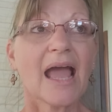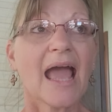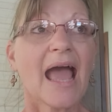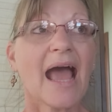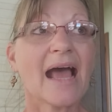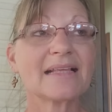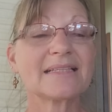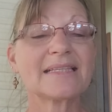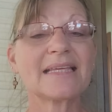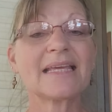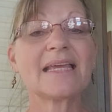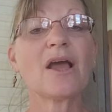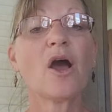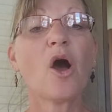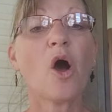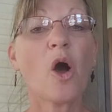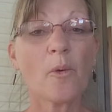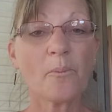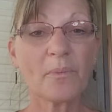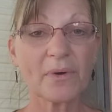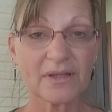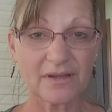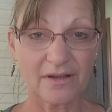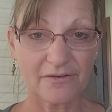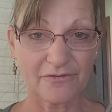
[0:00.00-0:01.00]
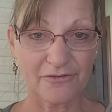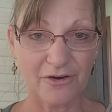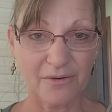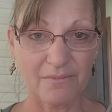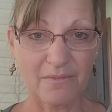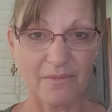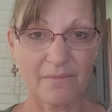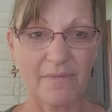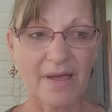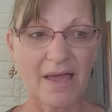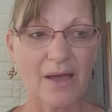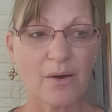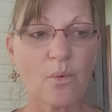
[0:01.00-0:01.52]
as he opened the
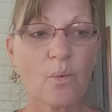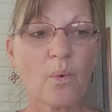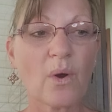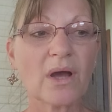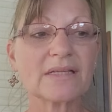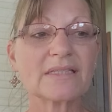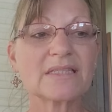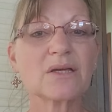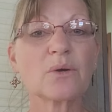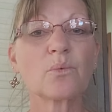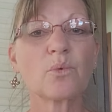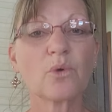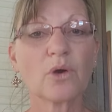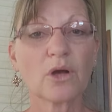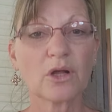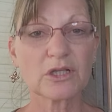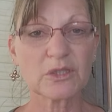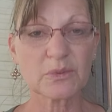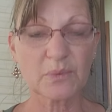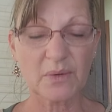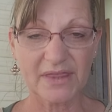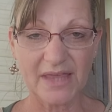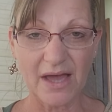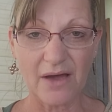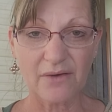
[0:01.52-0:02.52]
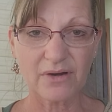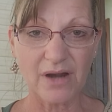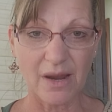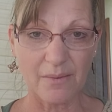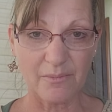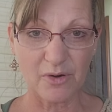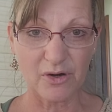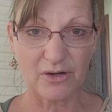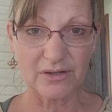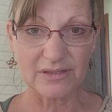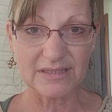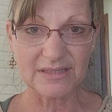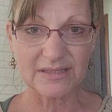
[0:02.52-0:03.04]
firmament was the worlds without
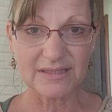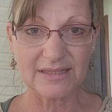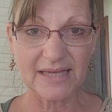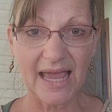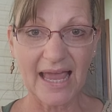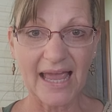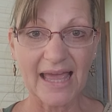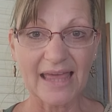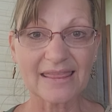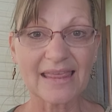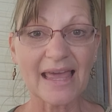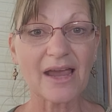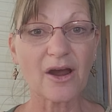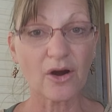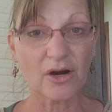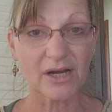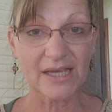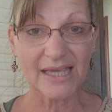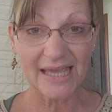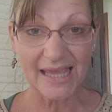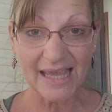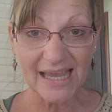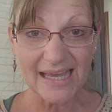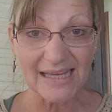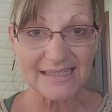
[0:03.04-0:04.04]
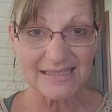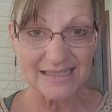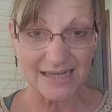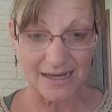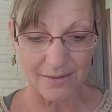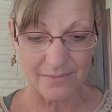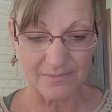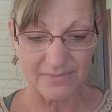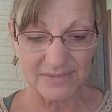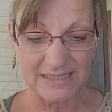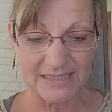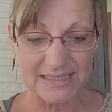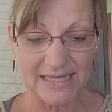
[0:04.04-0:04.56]
numbers. Okay, they are
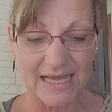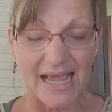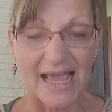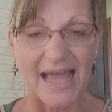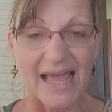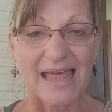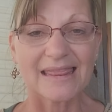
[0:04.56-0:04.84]
kingdoms.